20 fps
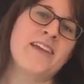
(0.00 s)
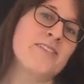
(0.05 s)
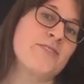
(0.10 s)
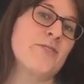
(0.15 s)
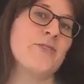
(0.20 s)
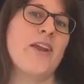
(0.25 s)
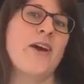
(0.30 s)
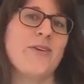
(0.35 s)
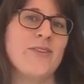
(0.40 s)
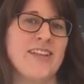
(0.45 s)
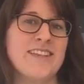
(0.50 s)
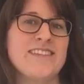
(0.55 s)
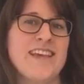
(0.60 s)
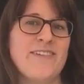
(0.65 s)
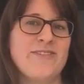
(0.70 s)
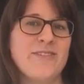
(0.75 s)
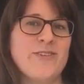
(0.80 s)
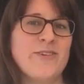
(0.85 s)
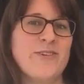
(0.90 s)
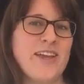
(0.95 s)
So now let's
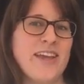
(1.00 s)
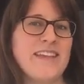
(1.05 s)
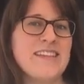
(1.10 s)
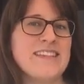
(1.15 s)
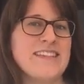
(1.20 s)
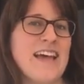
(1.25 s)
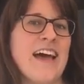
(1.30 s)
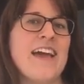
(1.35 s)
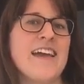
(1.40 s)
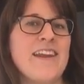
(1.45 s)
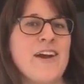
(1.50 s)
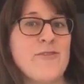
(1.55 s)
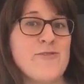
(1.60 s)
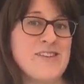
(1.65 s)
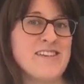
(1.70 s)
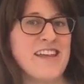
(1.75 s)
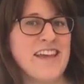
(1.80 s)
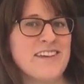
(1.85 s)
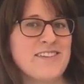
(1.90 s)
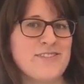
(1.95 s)
have a look inside our
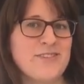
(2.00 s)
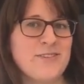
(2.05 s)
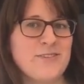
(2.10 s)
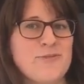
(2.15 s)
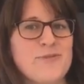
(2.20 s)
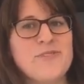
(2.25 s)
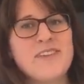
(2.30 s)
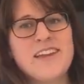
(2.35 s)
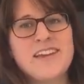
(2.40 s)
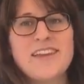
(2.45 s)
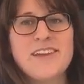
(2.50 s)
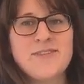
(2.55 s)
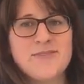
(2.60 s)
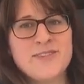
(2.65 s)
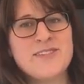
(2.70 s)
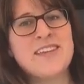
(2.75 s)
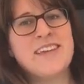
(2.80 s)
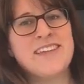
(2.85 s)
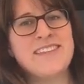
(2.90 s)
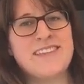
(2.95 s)
deck saloon that
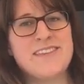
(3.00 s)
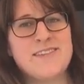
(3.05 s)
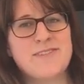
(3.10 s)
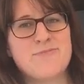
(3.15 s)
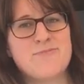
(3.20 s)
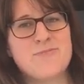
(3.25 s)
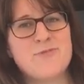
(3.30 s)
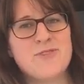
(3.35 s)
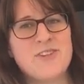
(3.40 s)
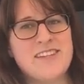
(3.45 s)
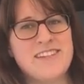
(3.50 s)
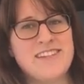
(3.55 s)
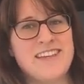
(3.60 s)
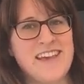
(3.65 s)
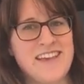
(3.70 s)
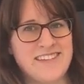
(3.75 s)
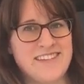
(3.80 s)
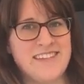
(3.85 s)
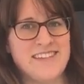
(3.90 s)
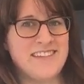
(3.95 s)
gives this Moody D
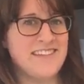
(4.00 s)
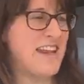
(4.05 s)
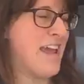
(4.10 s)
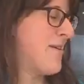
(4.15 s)
S its